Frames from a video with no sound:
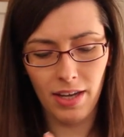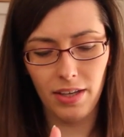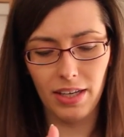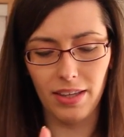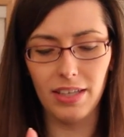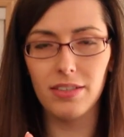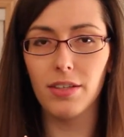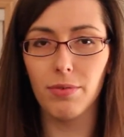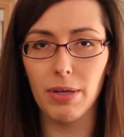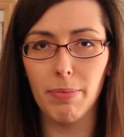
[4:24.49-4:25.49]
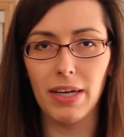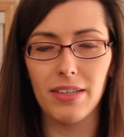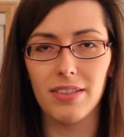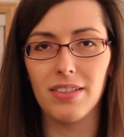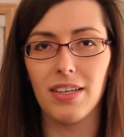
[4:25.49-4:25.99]
you get these three
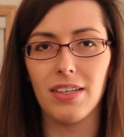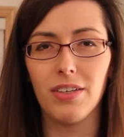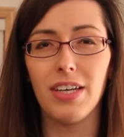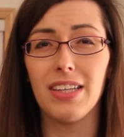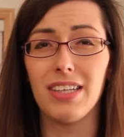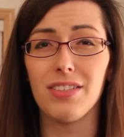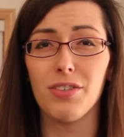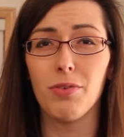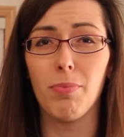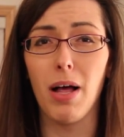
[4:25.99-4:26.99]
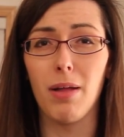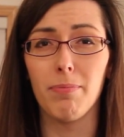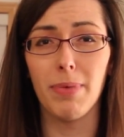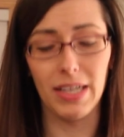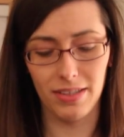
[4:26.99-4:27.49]
buttons, and then you get these two
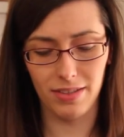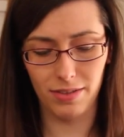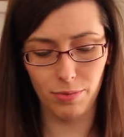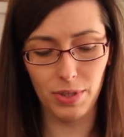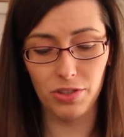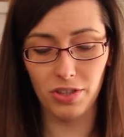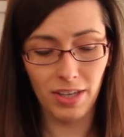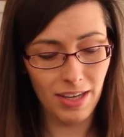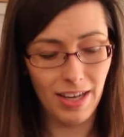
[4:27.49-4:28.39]
palm buttons, which